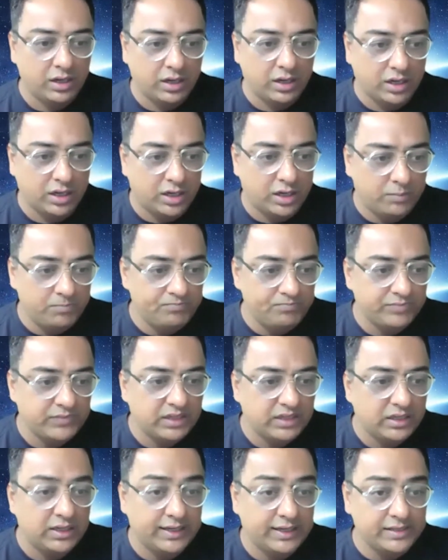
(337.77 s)
um,
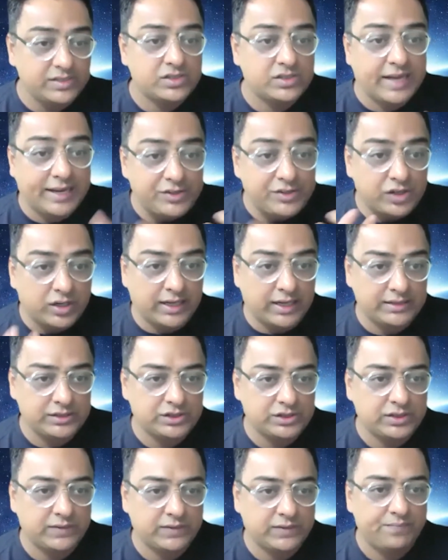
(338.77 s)
is centralized.